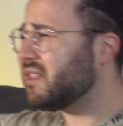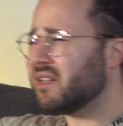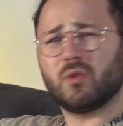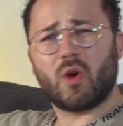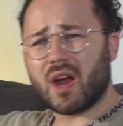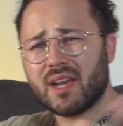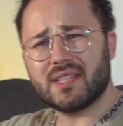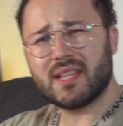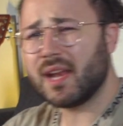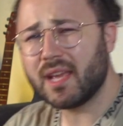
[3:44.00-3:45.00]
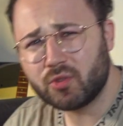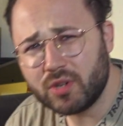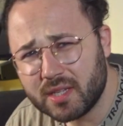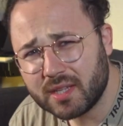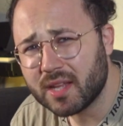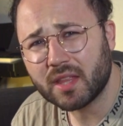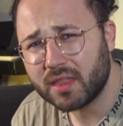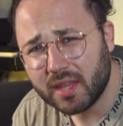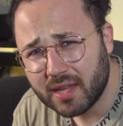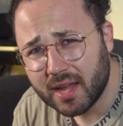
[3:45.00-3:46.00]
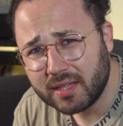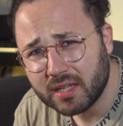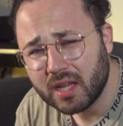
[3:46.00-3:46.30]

wireless electricity not a thing yet?